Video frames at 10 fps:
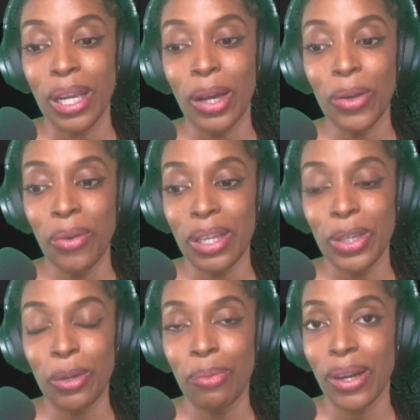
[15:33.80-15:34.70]
are going
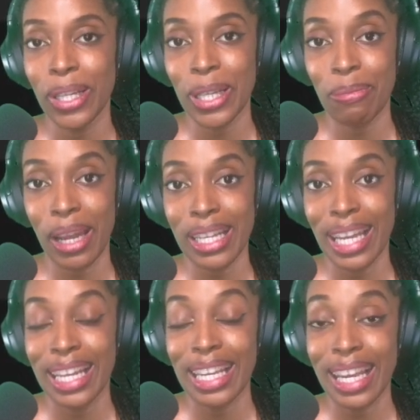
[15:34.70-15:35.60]
to participate
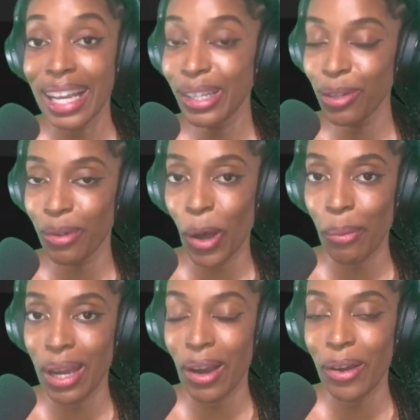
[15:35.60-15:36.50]
in yield
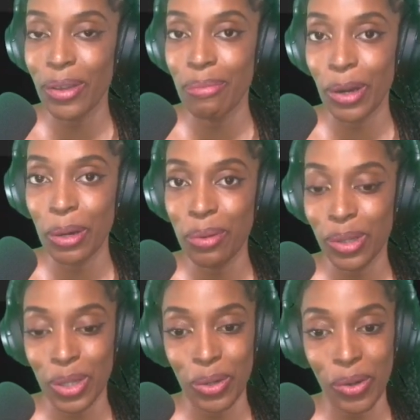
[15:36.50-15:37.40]
farming on the Mirror
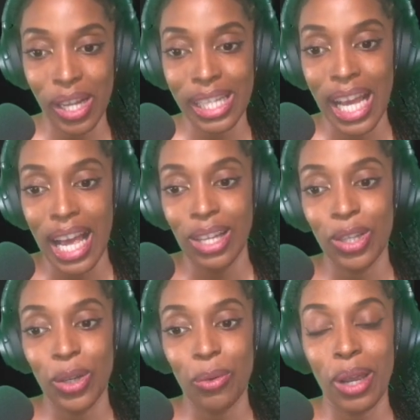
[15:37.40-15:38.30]
protocol.
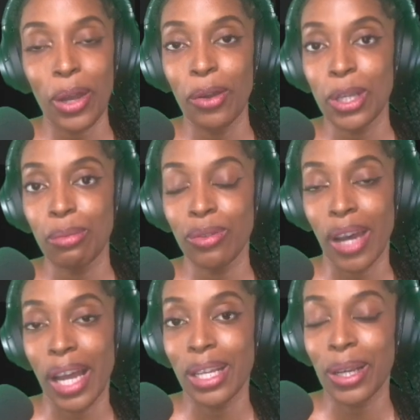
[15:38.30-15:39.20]
So we are going to
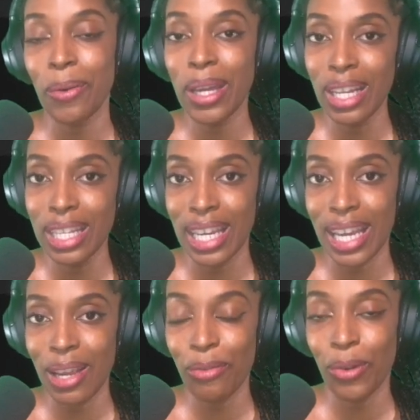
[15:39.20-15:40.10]
provide
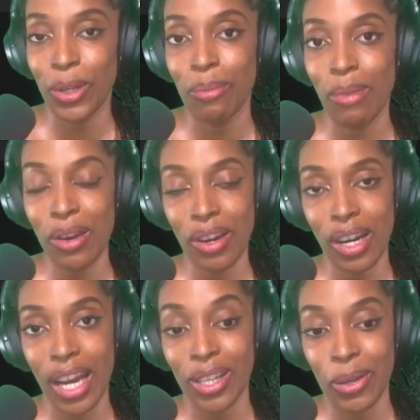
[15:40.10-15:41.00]
liquidity for the
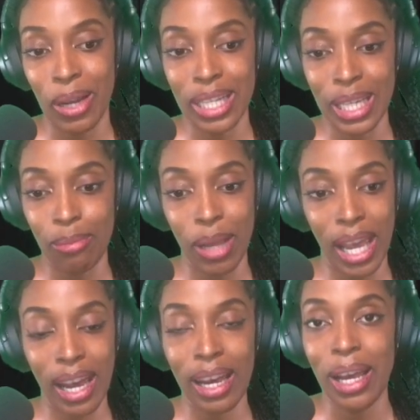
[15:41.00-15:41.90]
Mirror and UST pair.